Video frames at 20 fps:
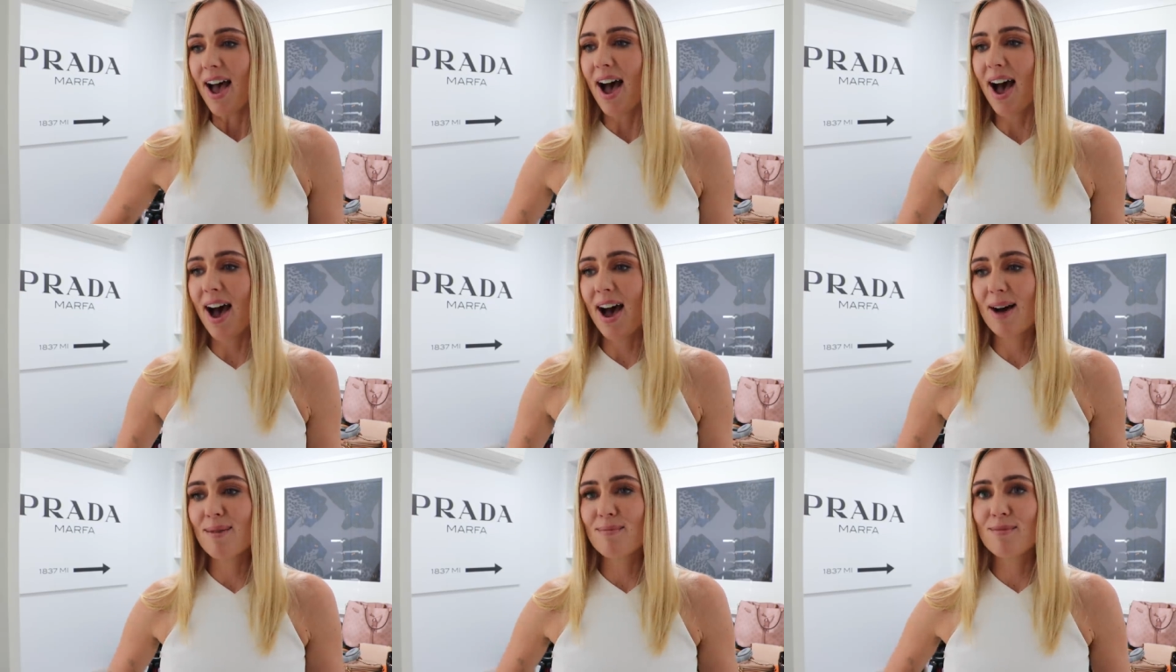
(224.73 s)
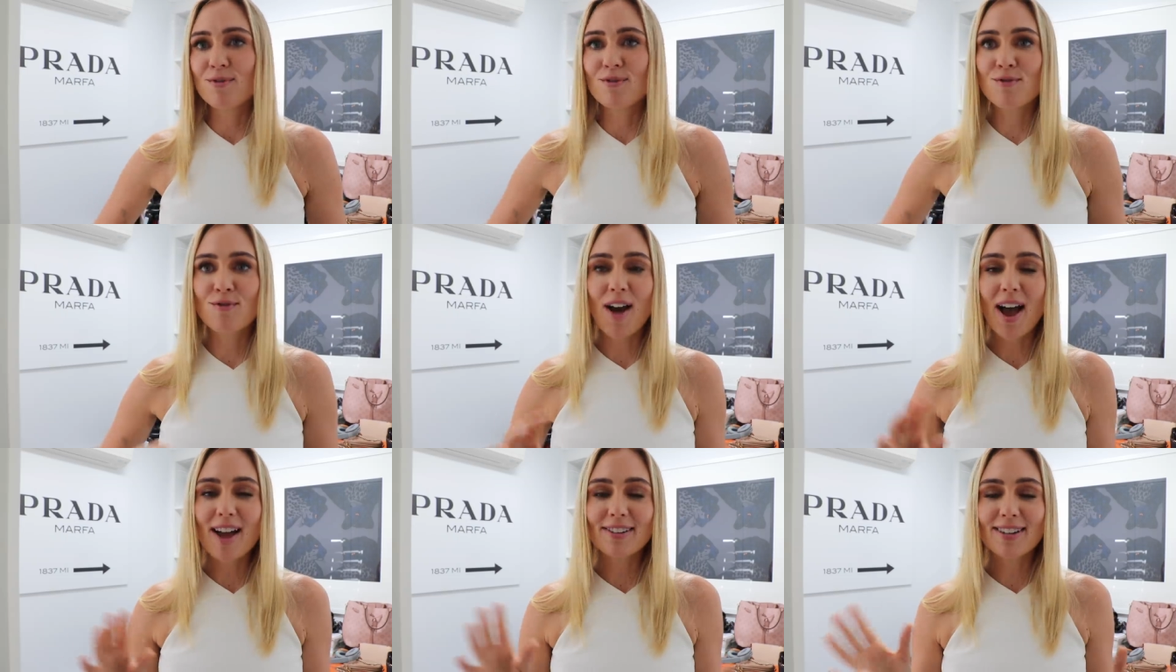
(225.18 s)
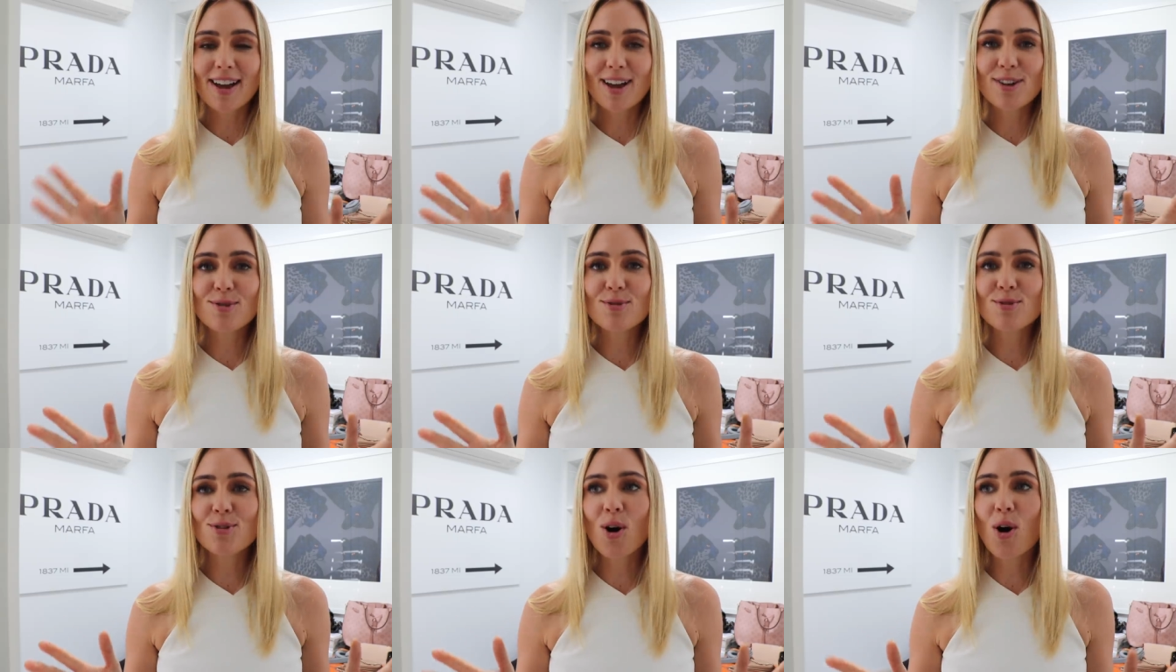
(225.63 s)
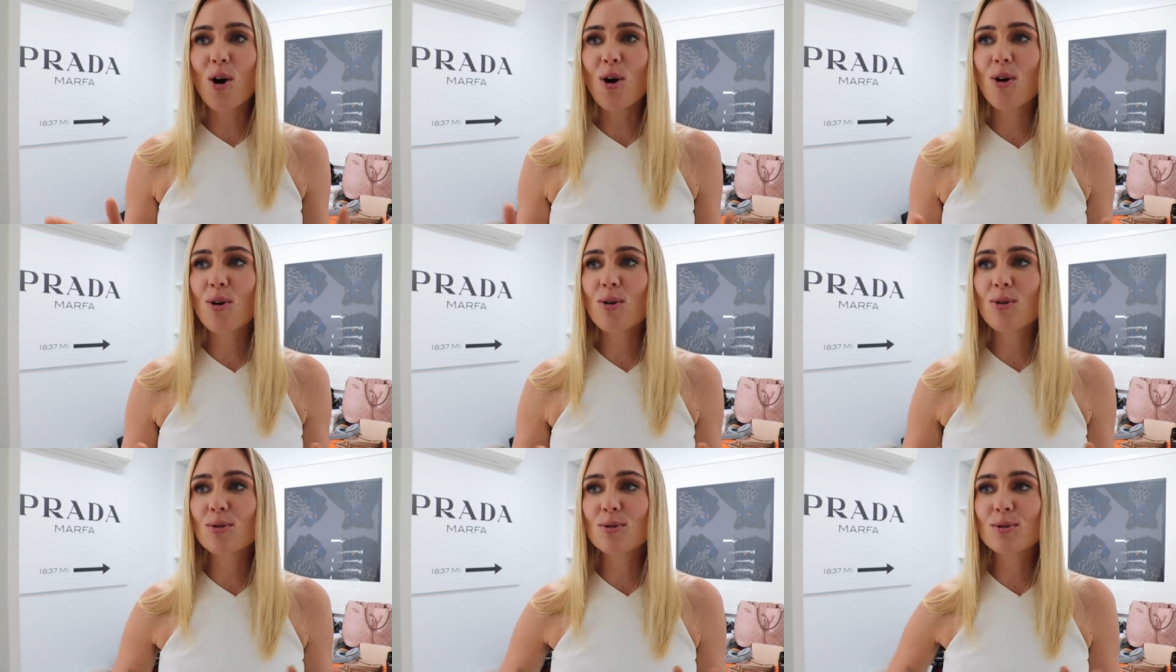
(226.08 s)
um, write down your
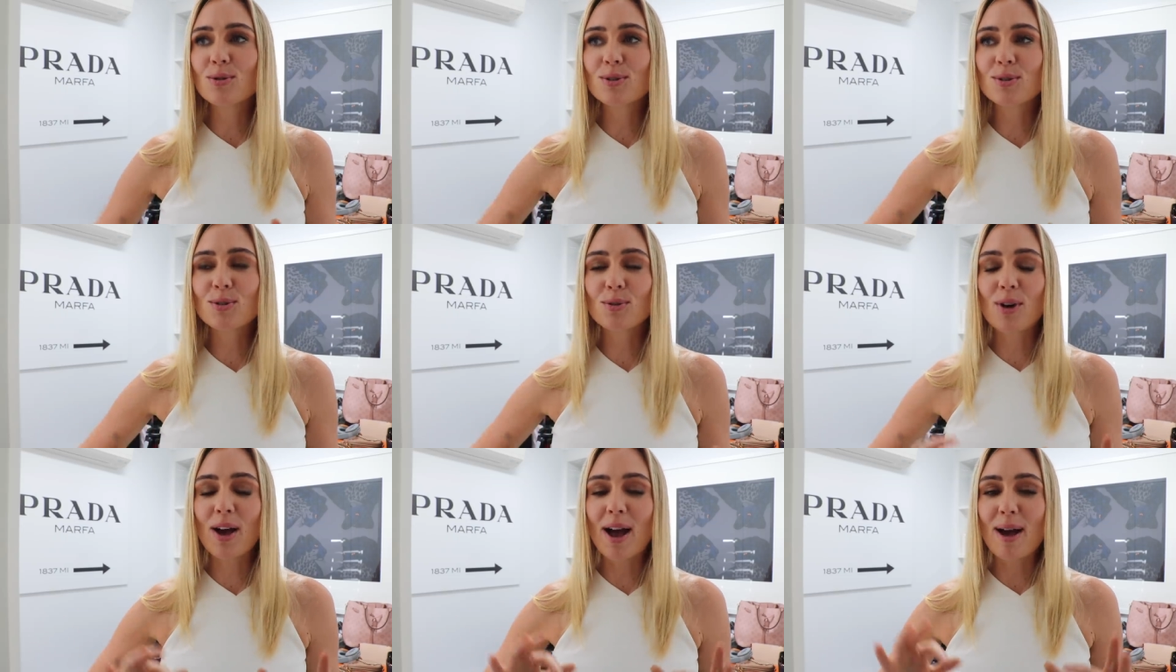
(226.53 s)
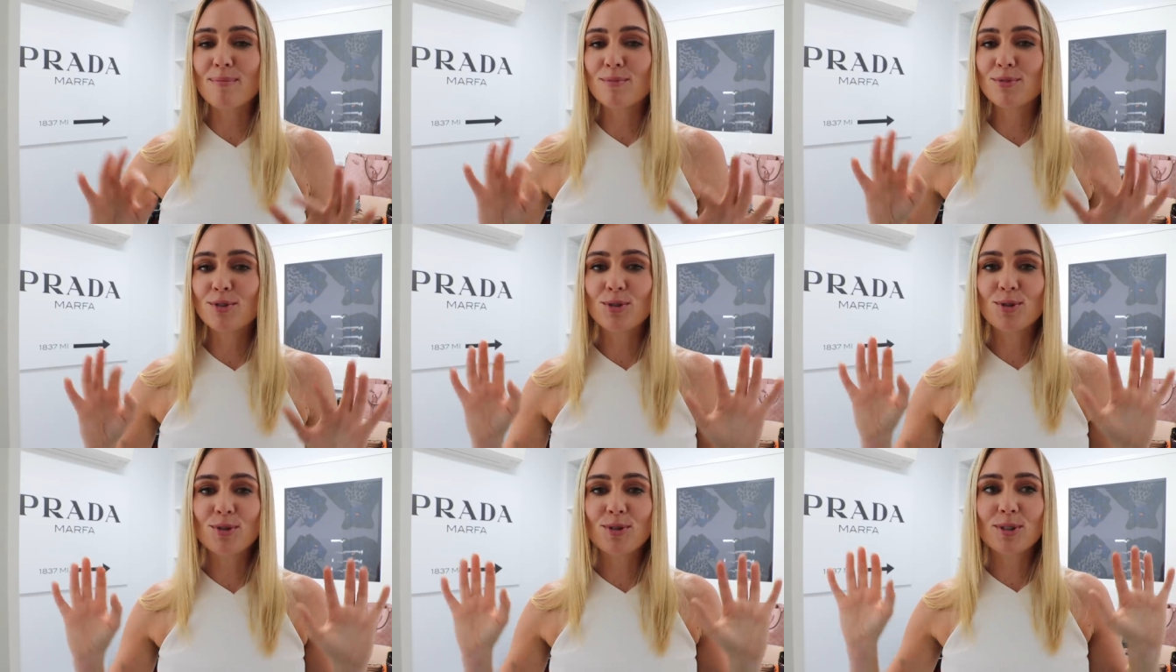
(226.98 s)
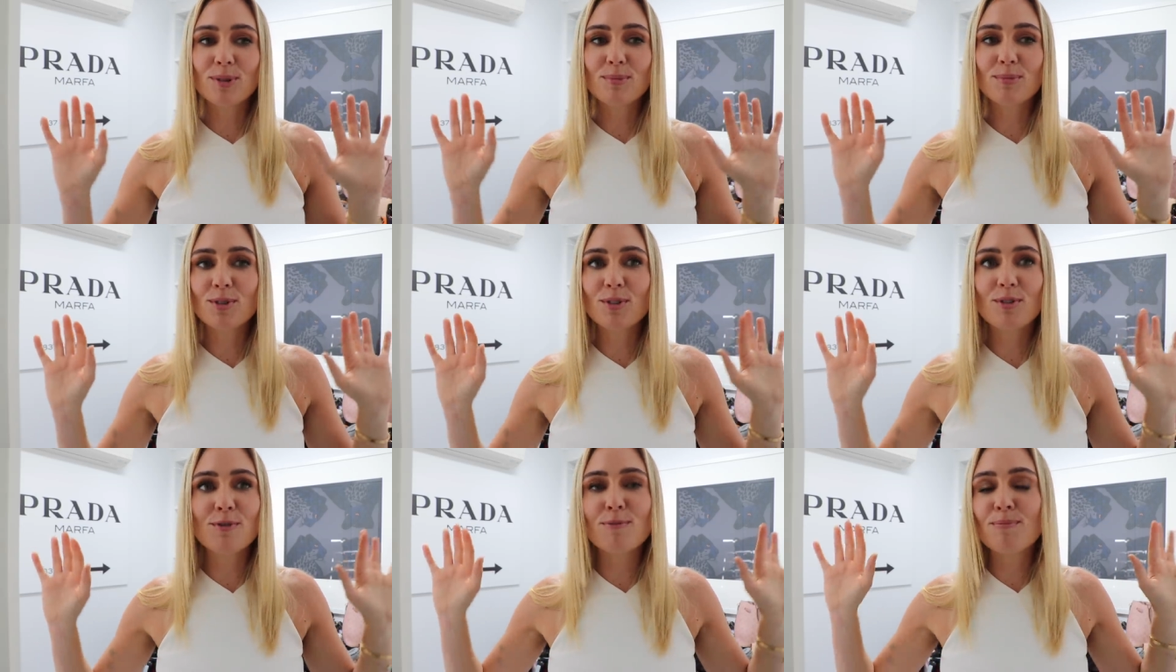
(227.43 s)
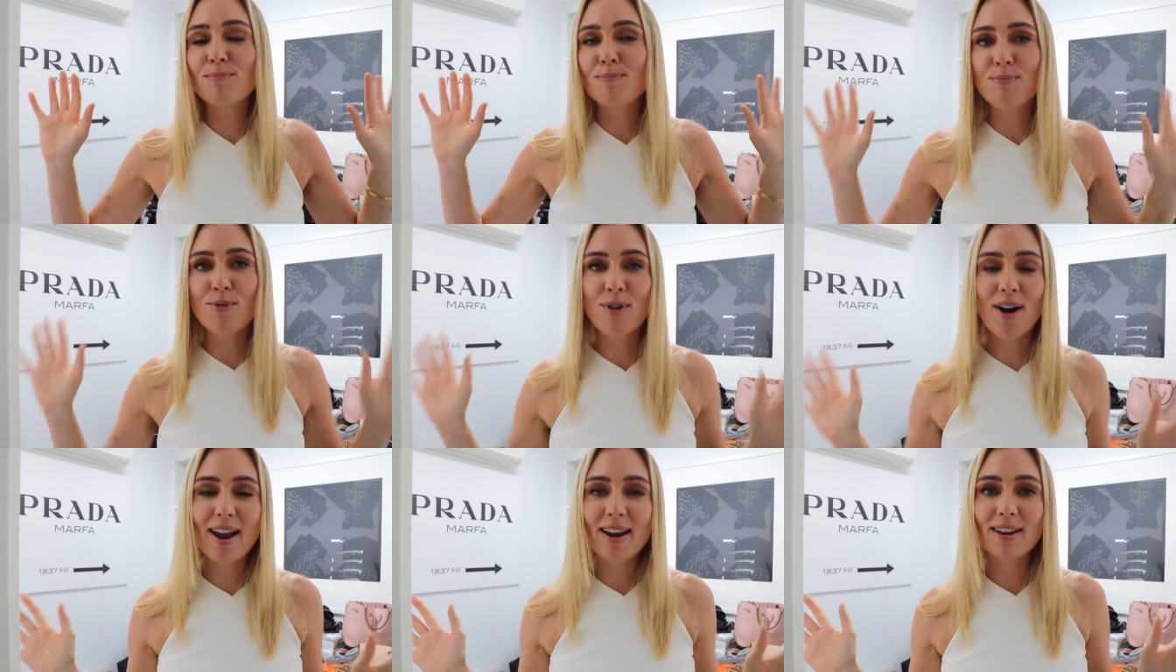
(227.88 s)
goals, um, do some sort of
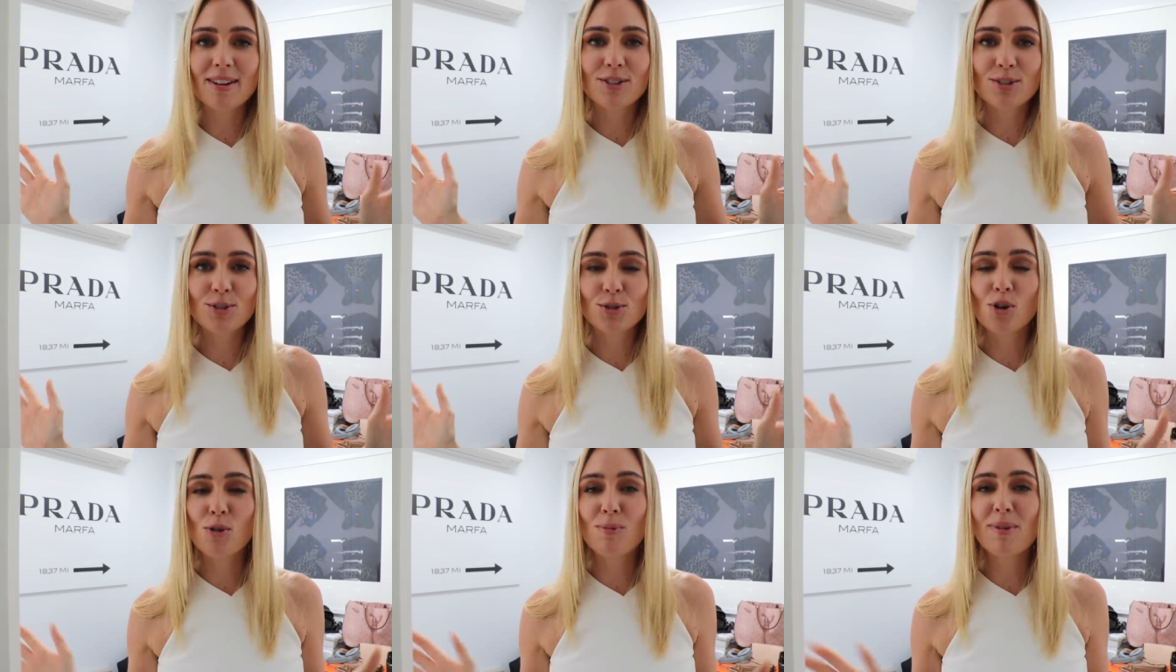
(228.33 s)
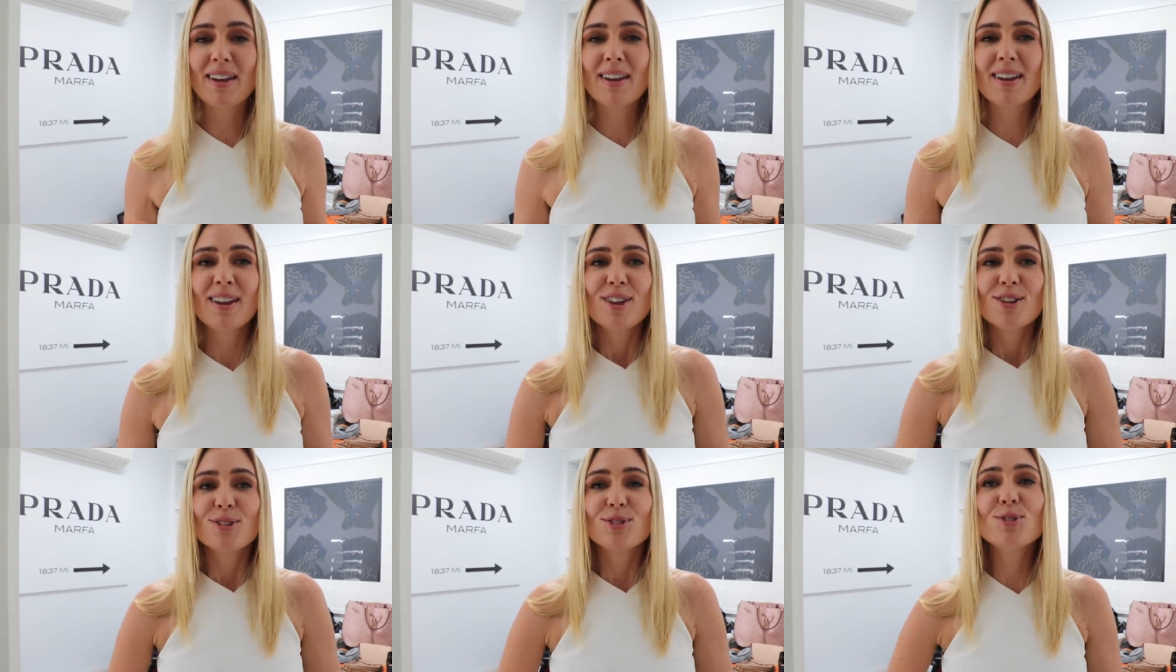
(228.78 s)
brainstorming,